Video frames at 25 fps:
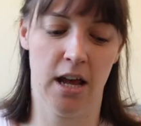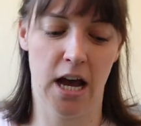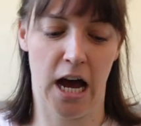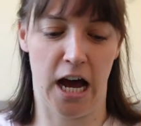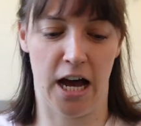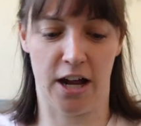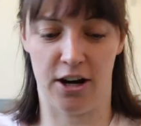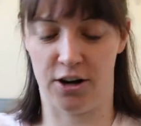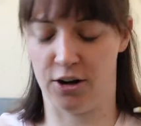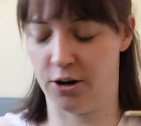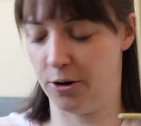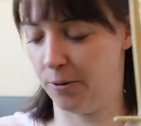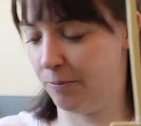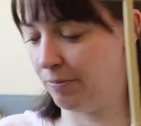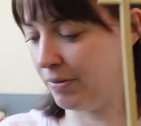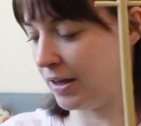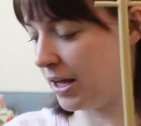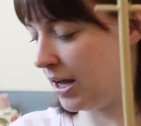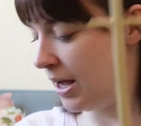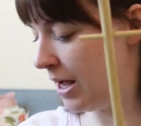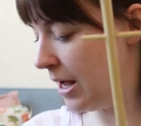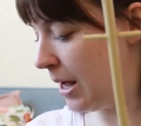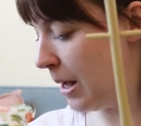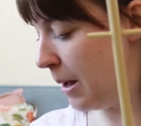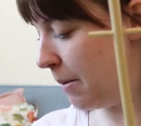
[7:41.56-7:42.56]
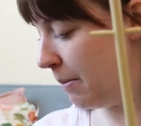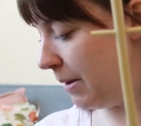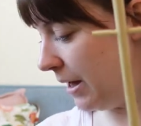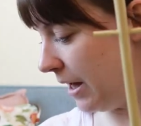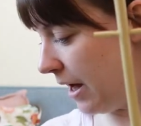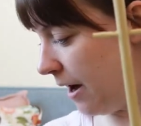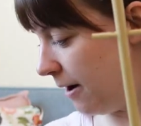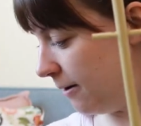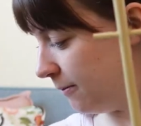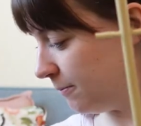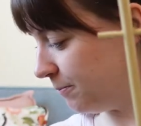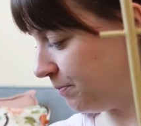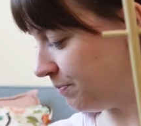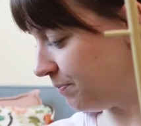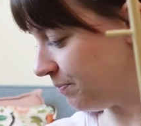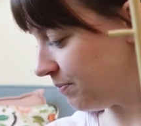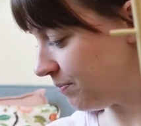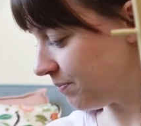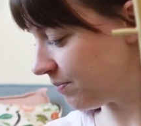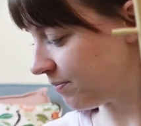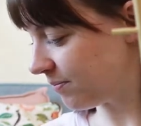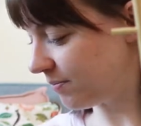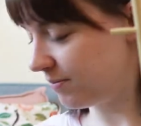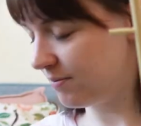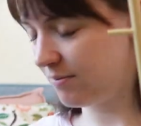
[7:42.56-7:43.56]
I don't know. But yeah,
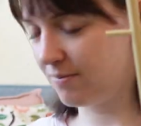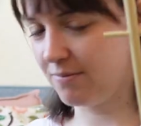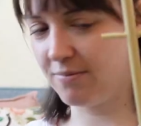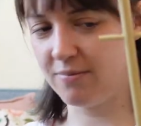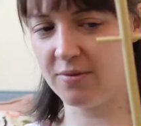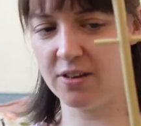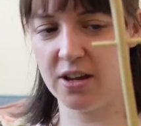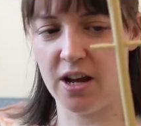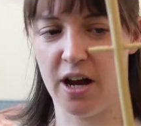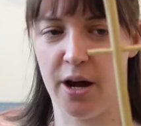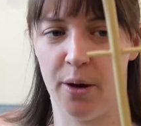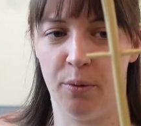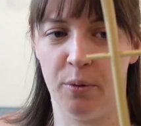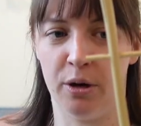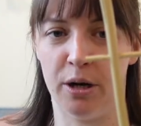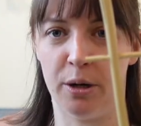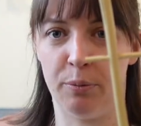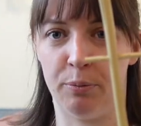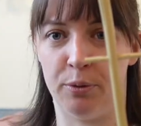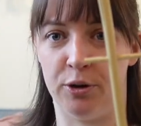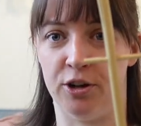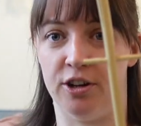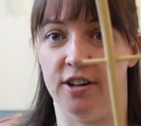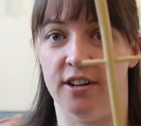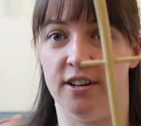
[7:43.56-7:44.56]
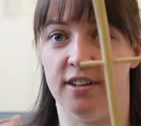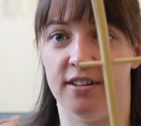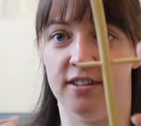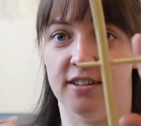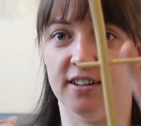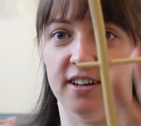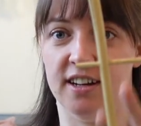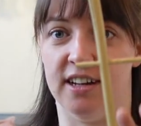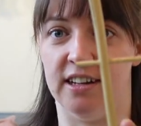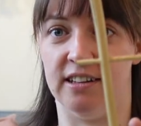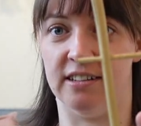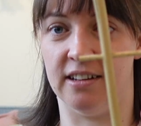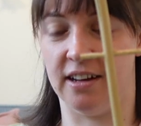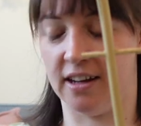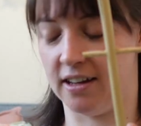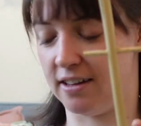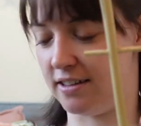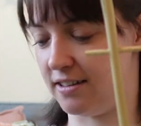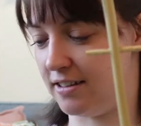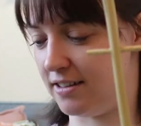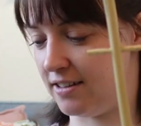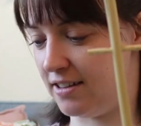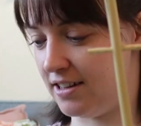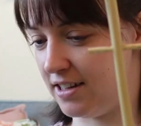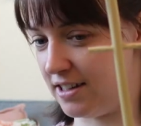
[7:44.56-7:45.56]
I want to put it in like
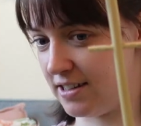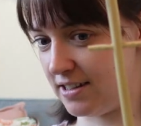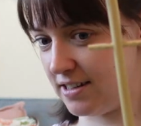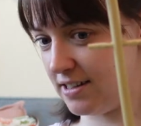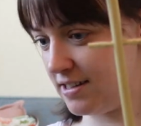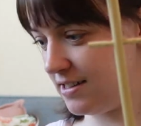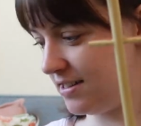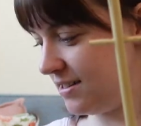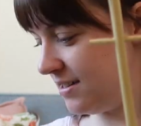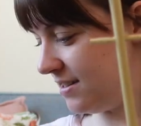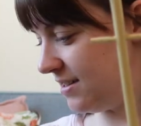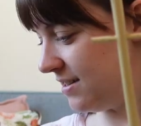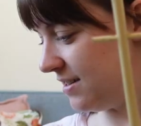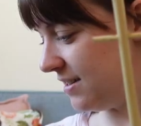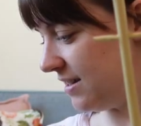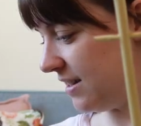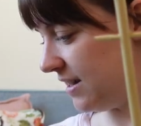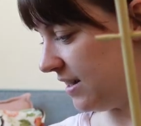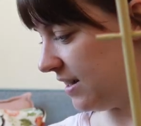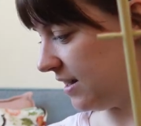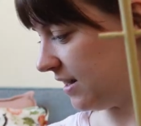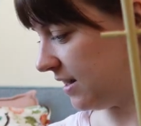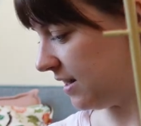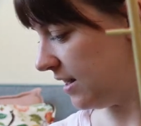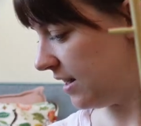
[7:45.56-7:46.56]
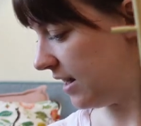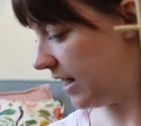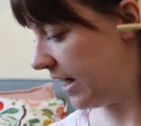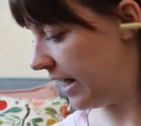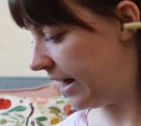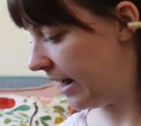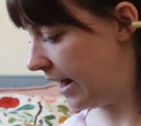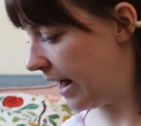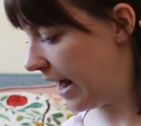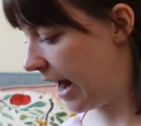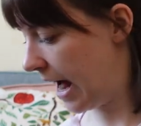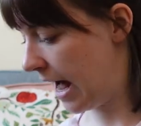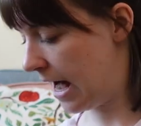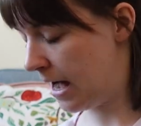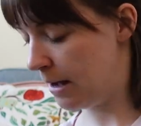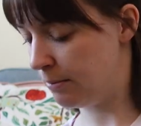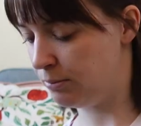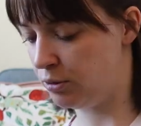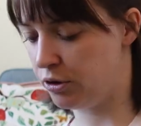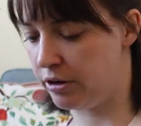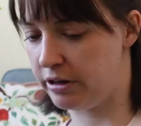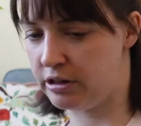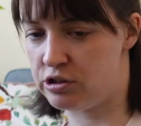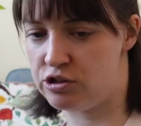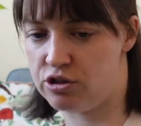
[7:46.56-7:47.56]
this. And I am
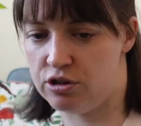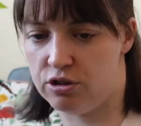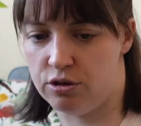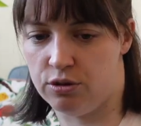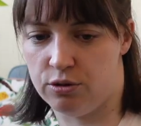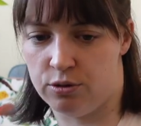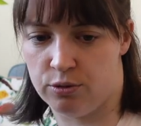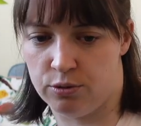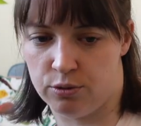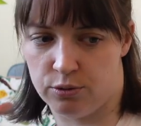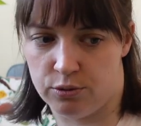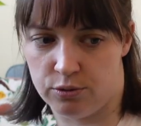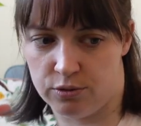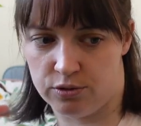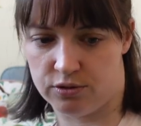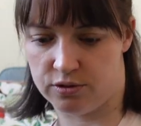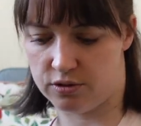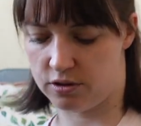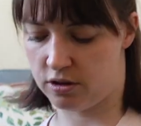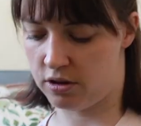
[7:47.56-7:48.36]
going to use